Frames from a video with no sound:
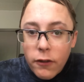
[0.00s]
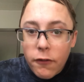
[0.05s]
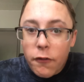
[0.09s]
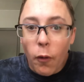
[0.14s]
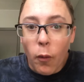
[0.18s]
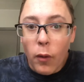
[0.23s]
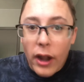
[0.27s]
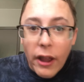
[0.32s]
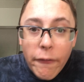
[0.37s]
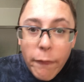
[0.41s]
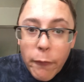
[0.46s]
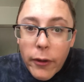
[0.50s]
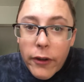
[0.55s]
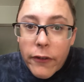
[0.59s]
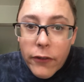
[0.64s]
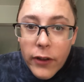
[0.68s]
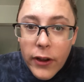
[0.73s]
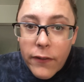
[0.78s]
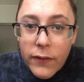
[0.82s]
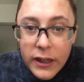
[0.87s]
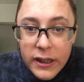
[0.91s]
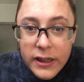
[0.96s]
Ford F one
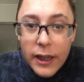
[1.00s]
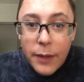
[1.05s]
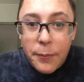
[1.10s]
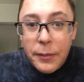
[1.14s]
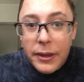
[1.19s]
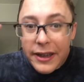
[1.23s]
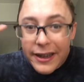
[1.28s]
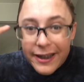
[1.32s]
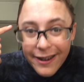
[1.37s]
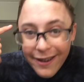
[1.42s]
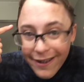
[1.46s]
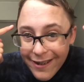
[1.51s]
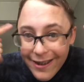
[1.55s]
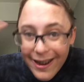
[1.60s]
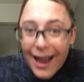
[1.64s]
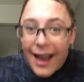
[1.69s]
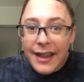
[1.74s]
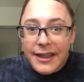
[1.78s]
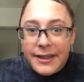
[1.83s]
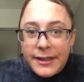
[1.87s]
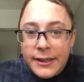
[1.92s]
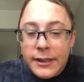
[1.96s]
fifties. I'm you're
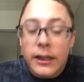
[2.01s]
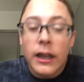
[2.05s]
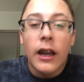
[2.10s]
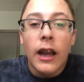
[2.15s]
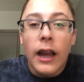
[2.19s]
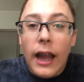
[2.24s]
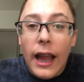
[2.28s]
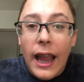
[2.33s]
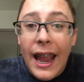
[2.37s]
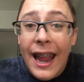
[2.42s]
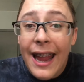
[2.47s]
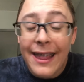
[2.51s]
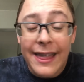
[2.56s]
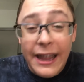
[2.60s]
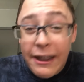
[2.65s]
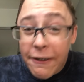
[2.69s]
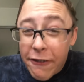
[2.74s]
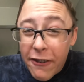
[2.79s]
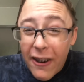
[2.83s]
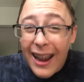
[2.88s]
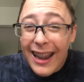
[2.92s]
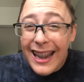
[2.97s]
nuts, and
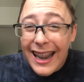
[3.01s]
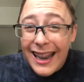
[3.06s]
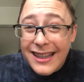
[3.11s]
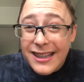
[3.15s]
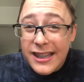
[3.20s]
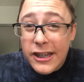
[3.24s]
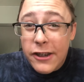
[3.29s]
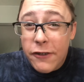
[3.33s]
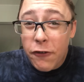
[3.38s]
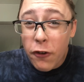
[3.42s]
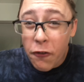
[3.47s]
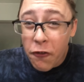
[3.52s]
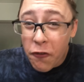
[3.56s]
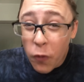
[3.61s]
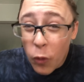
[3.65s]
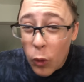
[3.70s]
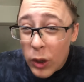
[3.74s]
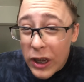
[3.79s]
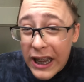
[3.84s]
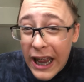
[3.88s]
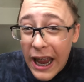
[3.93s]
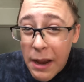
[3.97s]
they financed it for
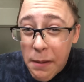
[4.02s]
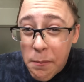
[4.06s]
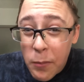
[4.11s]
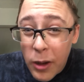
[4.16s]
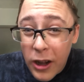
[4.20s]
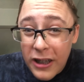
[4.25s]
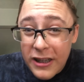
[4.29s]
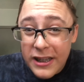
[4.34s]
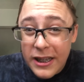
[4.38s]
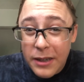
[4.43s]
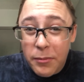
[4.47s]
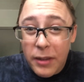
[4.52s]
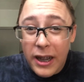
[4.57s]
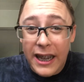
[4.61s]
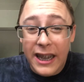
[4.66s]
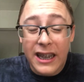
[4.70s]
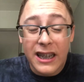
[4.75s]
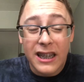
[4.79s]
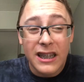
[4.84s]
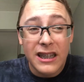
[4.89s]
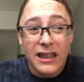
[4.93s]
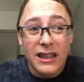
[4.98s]
forty-eight months. I'm
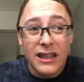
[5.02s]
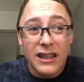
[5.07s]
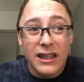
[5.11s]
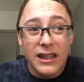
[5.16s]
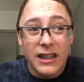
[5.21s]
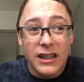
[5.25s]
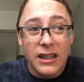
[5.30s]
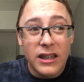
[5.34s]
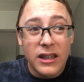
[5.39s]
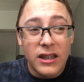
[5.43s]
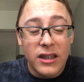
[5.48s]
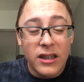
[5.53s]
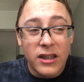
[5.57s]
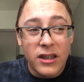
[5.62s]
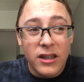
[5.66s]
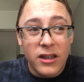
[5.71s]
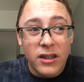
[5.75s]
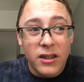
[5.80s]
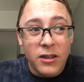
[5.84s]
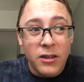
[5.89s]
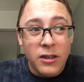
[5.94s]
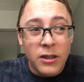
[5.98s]
like,
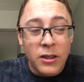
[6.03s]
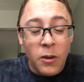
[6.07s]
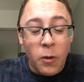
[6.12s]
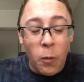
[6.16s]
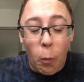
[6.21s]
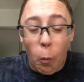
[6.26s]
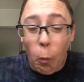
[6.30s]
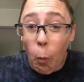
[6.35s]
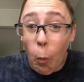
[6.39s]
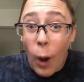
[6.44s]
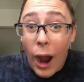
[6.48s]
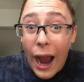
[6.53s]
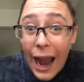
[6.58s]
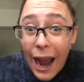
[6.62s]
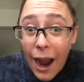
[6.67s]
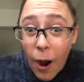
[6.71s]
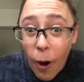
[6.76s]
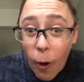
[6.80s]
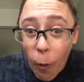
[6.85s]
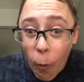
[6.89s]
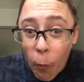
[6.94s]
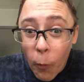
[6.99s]

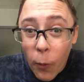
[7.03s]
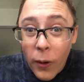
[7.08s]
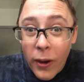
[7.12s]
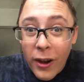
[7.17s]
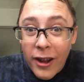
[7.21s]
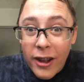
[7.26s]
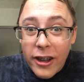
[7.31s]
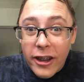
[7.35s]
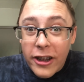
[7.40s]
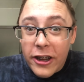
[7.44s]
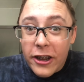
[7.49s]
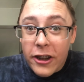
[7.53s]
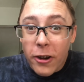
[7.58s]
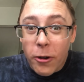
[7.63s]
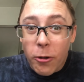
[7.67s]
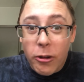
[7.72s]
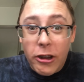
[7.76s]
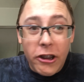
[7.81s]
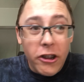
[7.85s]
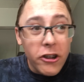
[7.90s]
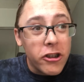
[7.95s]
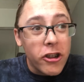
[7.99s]
wow, you
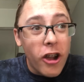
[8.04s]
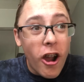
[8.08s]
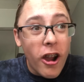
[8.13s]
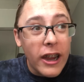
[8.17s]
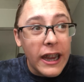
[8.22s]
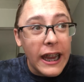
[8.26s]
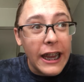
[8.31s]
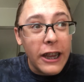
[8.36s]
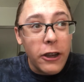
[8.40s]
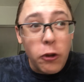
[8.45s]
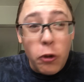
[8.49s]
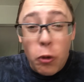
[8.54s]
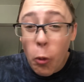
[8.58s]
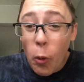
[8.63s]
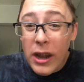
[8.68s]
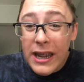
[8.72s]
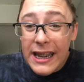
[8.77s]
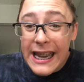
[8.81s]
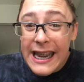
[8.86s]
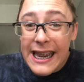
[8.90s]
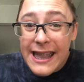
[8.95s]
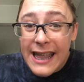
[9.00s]
know, you're talking
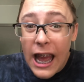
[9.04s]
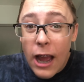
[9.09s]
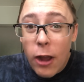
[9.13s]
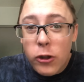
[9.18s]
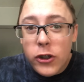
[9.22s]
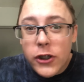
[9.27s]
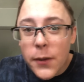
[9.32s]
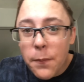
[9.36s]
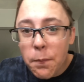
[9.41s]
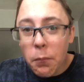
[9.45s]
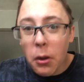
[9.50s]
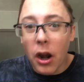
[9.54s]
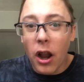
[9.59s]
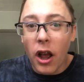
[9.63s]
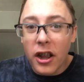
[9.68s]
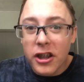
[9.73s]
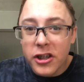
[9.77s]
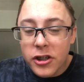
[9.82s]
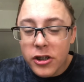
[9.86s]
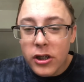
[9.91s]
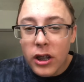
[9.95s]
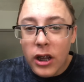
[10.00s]
20,000
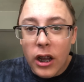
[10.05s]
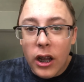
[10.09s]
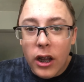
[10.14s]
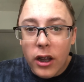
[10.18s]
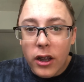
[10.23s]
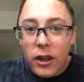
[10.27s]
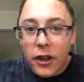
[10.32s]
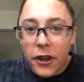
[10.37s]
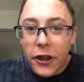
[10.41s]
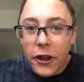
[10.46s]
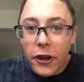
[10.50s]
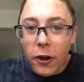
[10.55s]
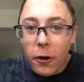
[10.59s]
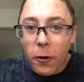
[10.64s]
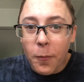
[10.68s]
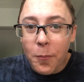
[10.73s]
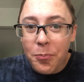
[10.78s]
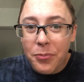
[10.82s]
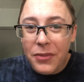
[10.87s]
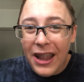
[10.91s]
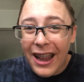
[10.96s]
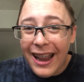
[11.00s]
plus, you
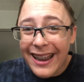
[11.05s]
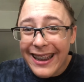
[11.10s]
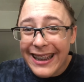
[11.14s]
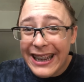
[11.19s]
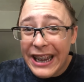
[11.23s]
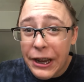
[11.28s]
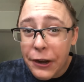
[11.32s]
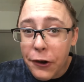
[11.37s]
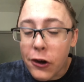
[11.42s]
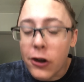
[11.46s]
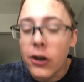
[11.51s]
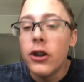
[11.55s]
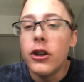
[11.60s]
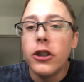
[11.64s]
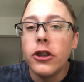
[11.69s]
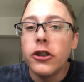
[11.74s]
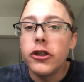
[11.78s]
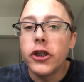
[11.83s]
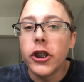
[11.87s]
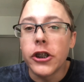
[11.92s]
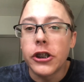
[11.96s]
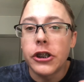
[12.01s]
know, a year
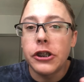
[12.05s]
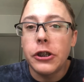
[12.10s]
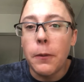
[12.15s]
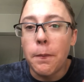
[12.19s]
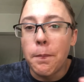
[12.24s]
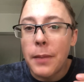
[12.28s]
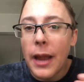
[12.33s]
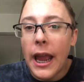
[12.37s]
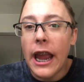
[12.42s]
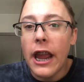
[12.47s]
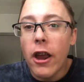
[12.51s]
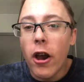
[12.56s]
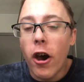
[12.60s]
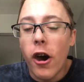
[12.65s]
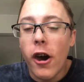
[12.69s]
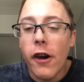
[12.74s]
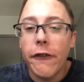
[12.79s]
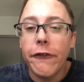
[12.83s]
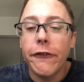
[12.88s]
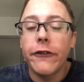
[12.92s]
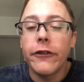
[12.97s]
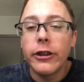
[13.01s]
just to pay
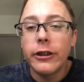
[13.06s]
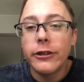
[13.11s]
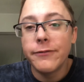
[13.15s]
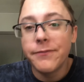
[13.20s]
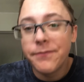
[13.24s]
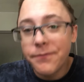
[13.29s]
off